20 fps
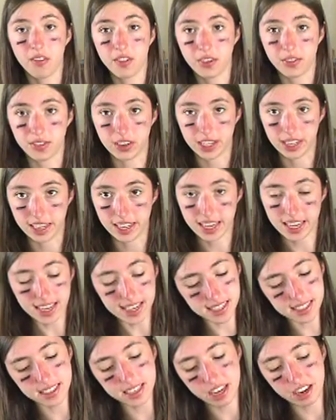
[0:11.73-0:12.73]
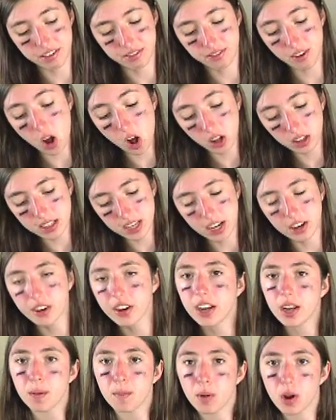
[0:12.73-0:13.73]
50 easy fall
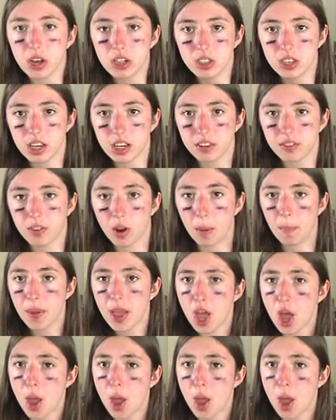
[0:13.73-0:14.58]
decorating projects from